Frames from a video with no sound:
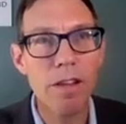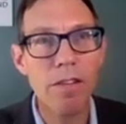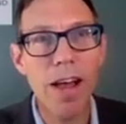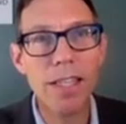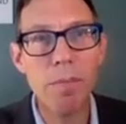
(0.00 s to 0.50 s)
The
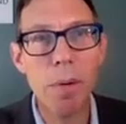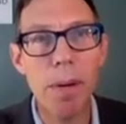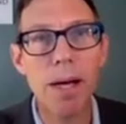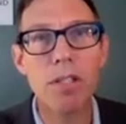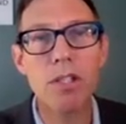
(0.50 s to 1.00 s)
facts I'm
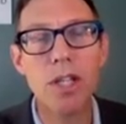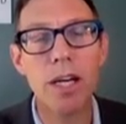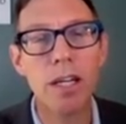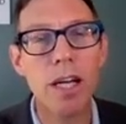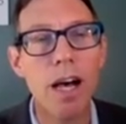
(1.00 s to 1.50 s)
about to
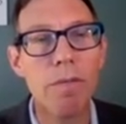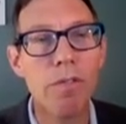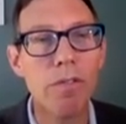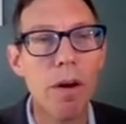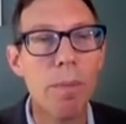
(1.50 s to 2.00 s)
share come
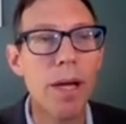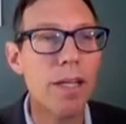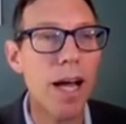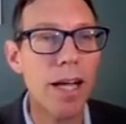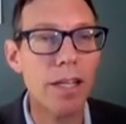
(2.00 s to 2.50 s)
from
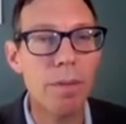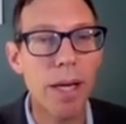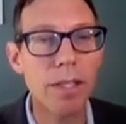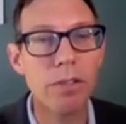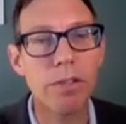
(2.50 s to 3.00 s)
a
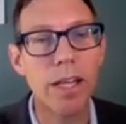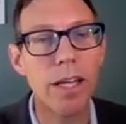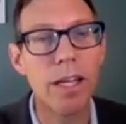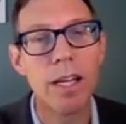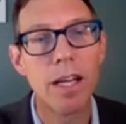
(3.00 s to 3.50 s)

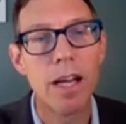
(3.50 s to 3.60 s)
documentary